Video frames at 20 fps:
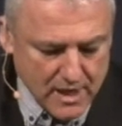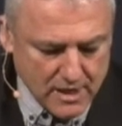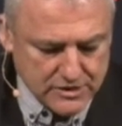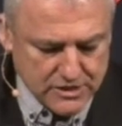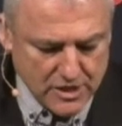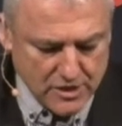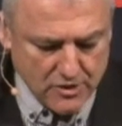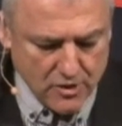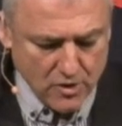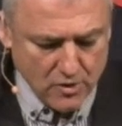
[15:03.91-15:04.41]

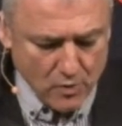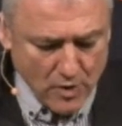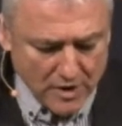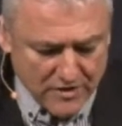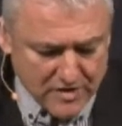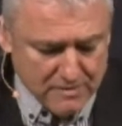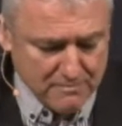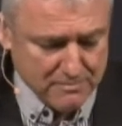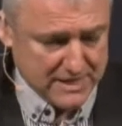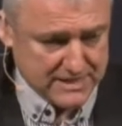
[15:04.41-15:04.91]
So, one
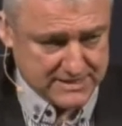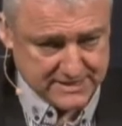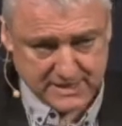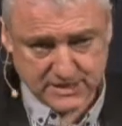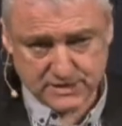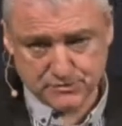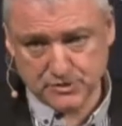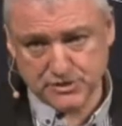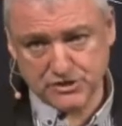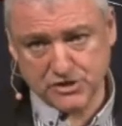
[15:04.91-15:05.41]
of the
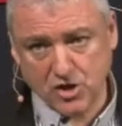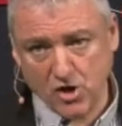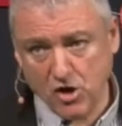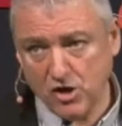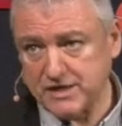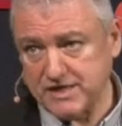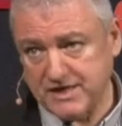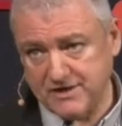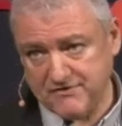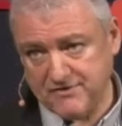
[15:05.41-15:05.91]
blessings was
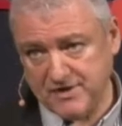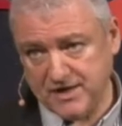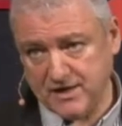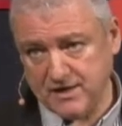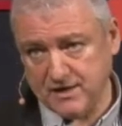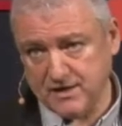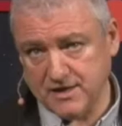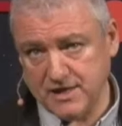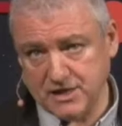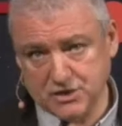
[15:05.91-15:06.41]
God
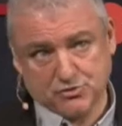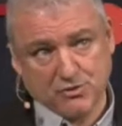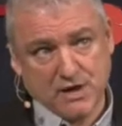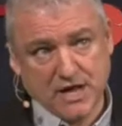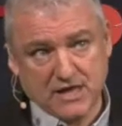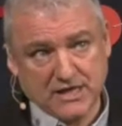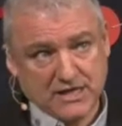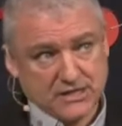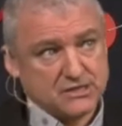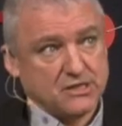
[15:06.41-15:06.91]
giving
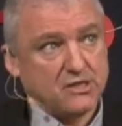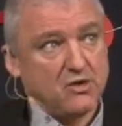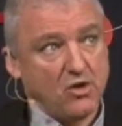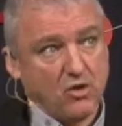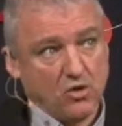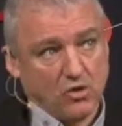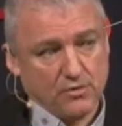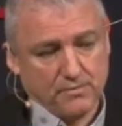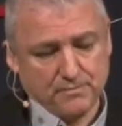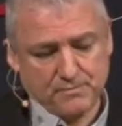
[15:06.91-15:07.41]
Israel his
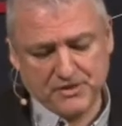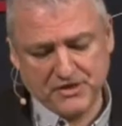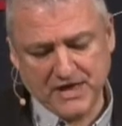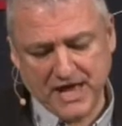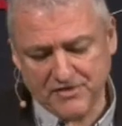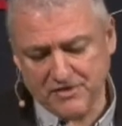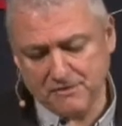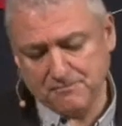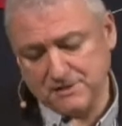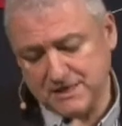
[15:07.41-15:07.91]
law, but
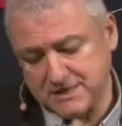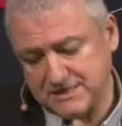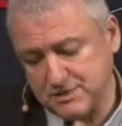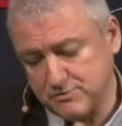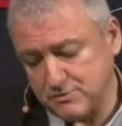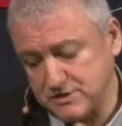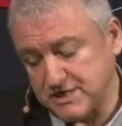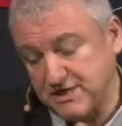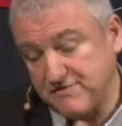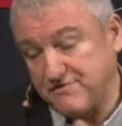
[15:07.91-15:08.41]
the other
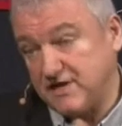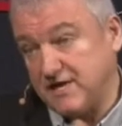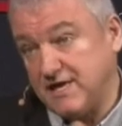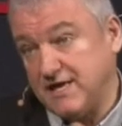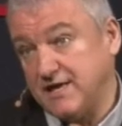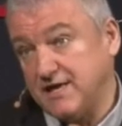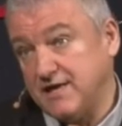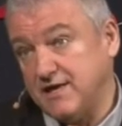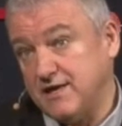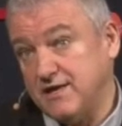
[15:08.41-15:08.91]
blessing was
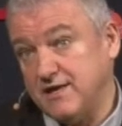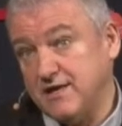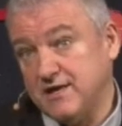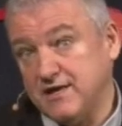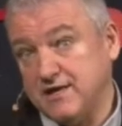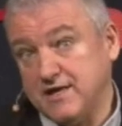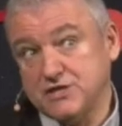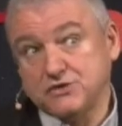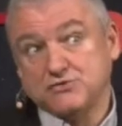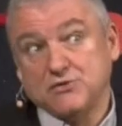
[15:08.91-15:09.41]
giving
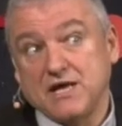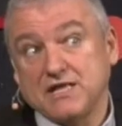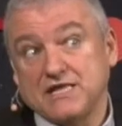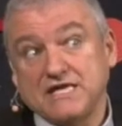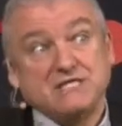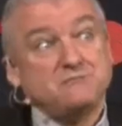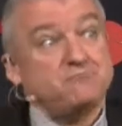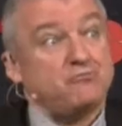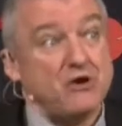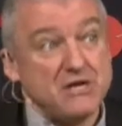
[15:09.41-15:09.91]
Israel
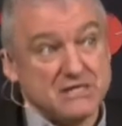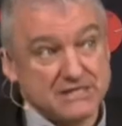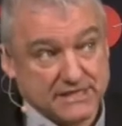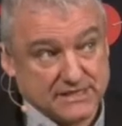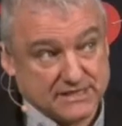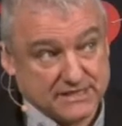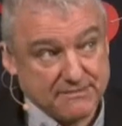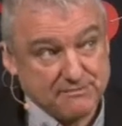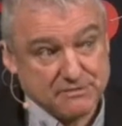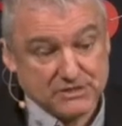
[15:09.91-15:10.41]
his
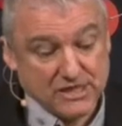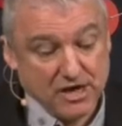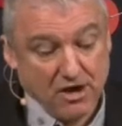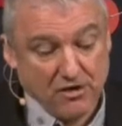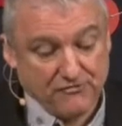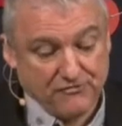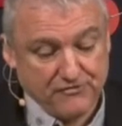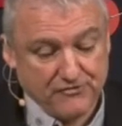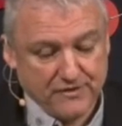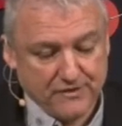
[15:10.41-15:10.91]
presence,
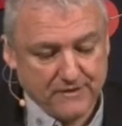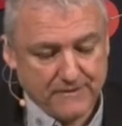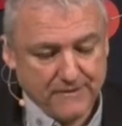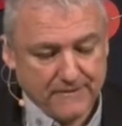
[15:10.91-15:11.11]
himself.